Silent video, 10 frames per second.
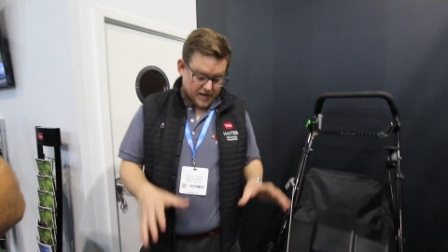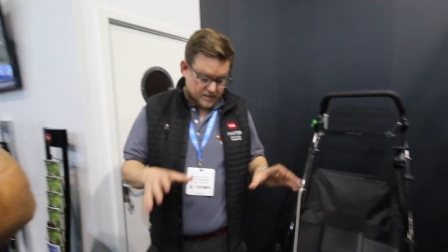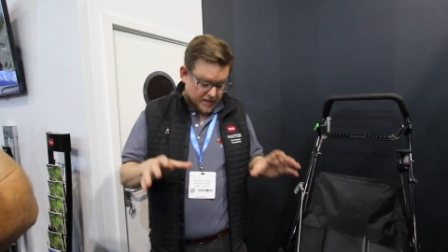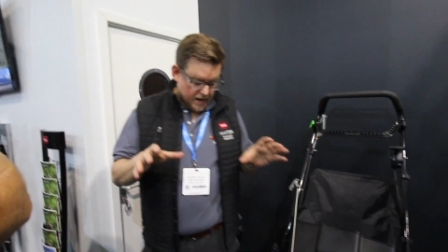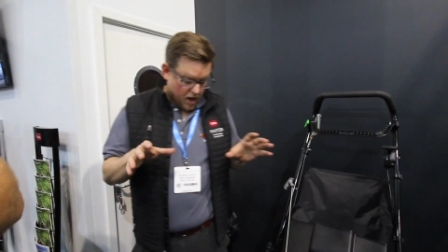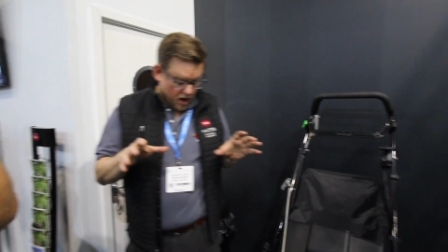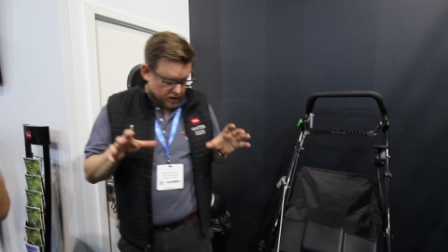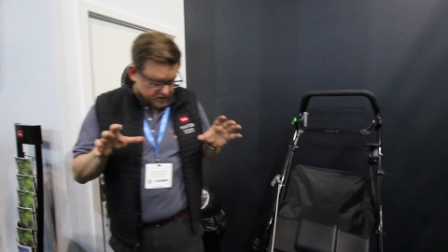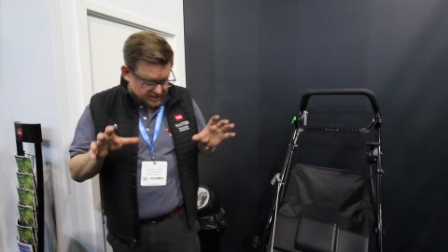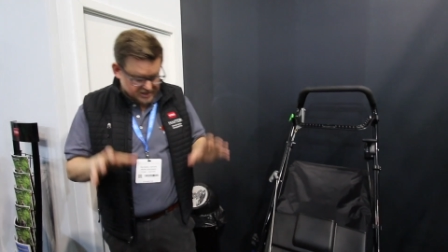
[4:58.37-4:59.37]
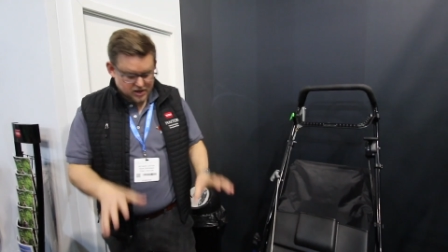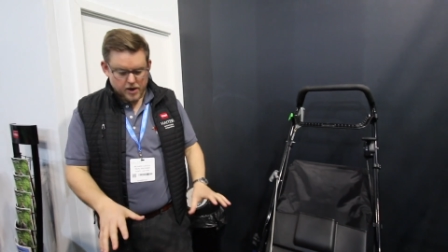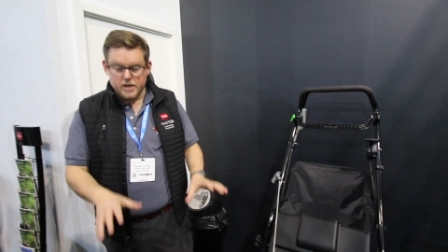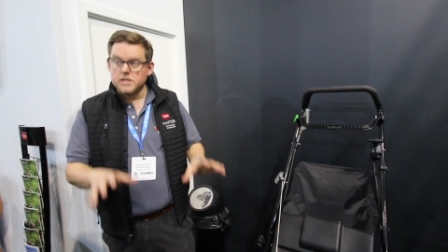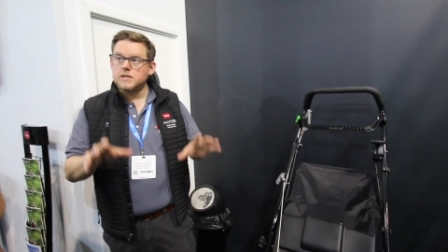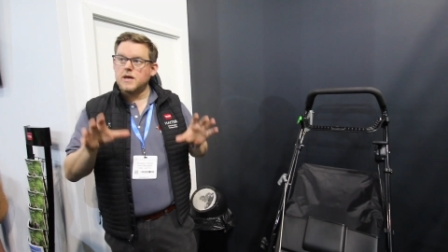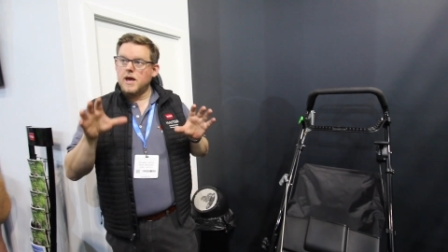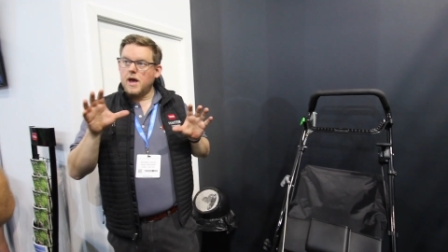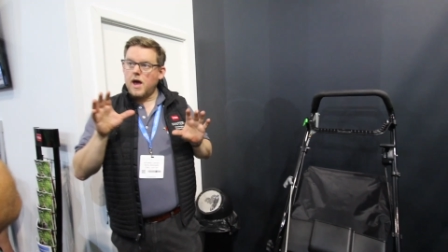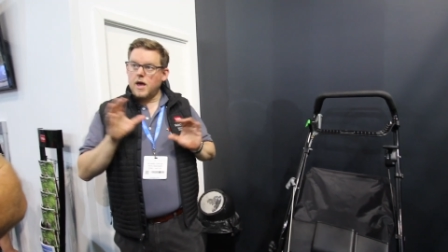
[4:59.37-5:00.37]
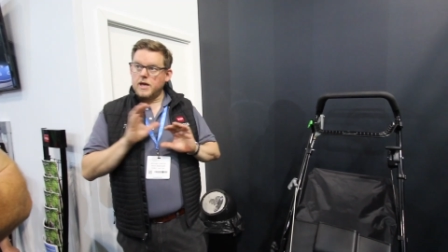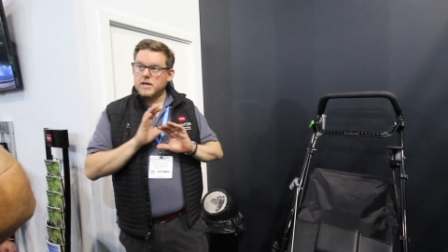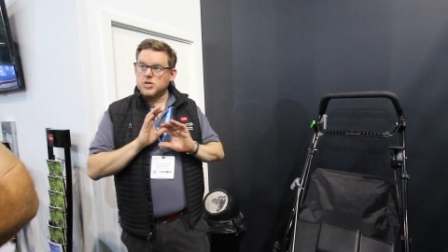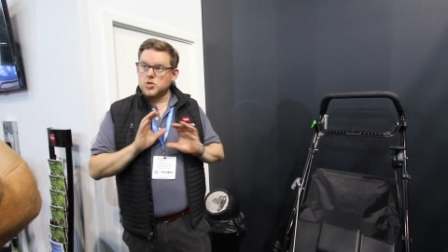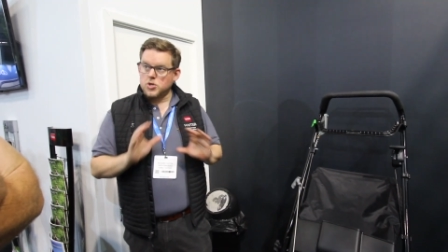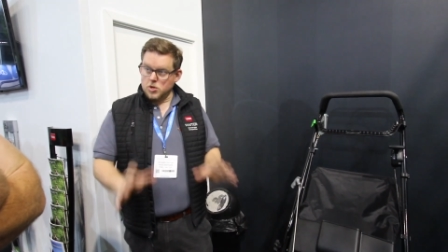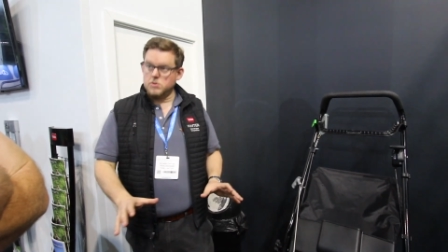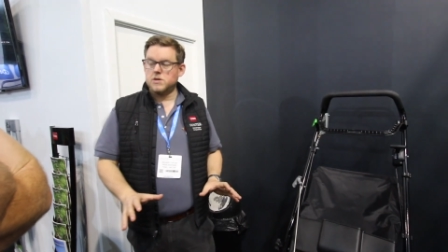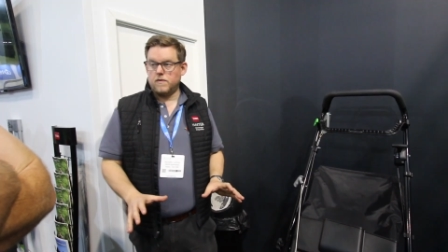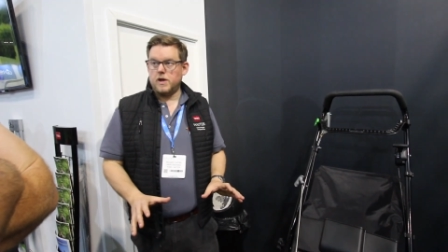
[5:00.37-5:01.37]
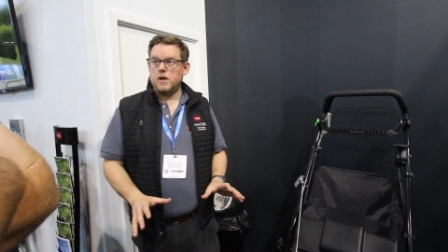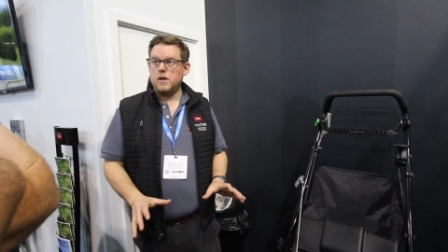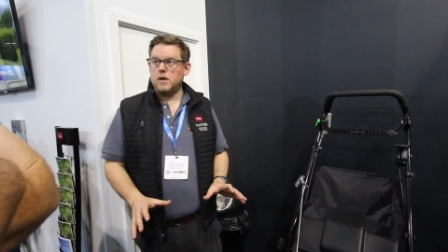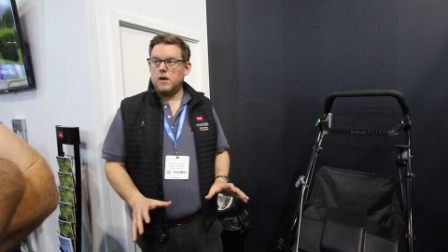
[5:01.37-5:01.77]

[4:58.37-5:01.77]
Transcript: is they are designed exclusively